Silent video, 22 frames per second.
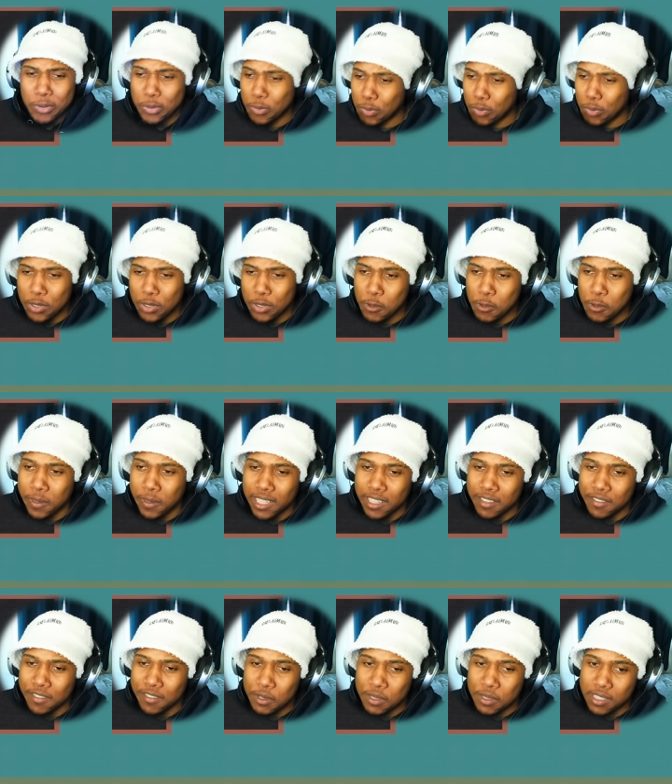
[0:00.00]
Wouldn't you believe
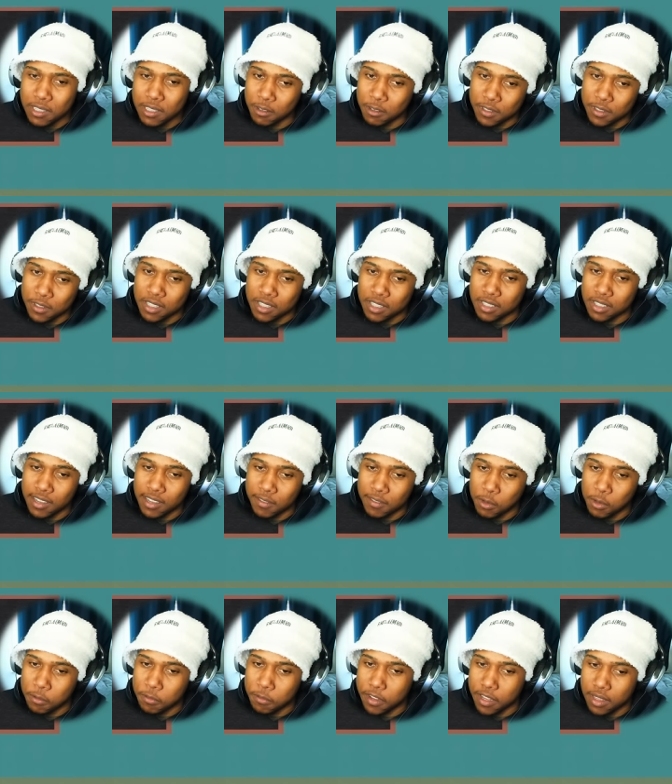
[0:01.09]
in yourself? Does he just have no
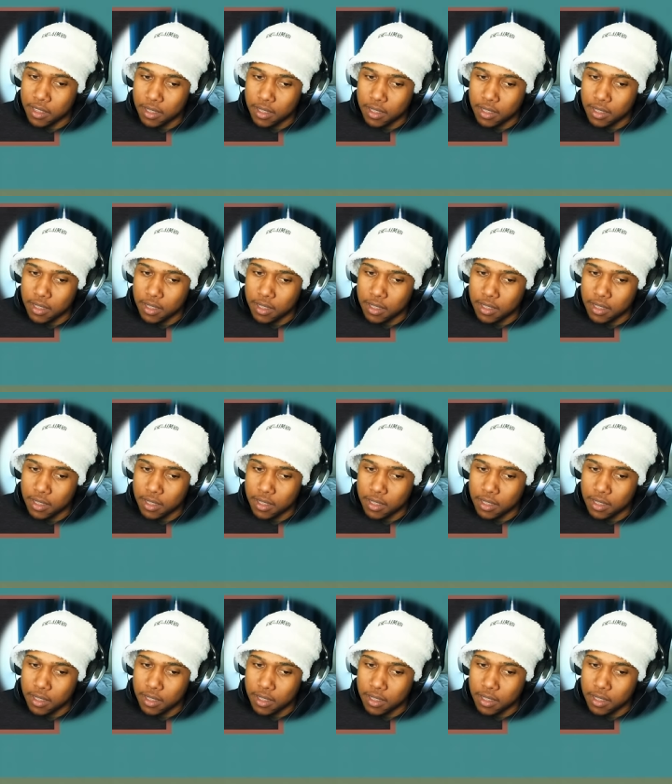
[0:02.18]
faith in